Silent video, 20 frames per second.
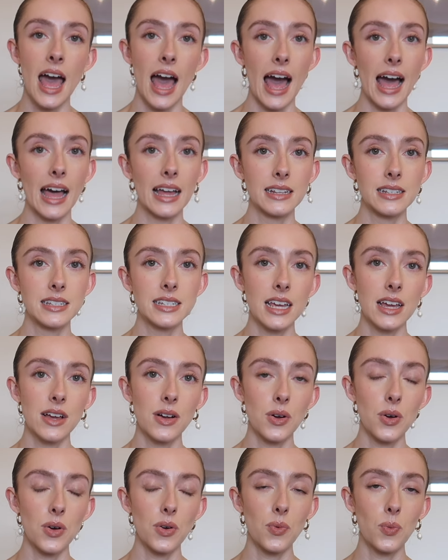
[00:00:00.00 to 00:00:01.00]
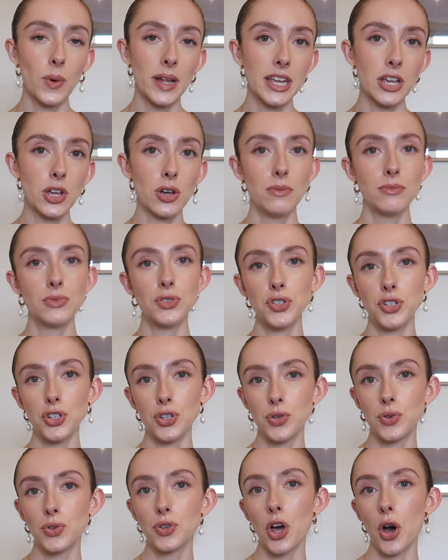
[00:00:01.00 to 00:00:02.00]
and when it comes
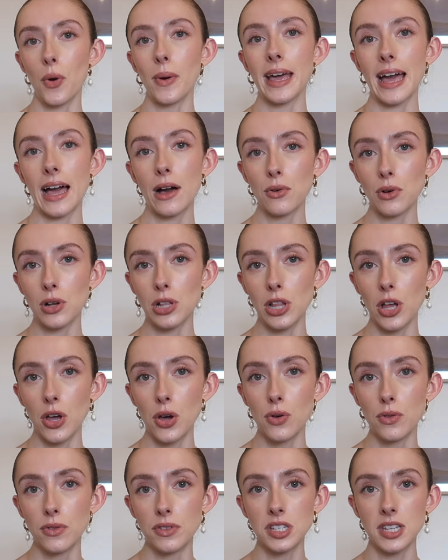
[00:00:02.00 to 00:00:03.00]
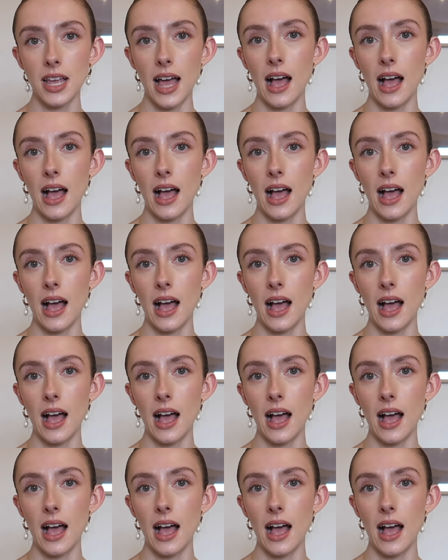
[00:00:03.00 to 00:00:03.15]
to going out clothes,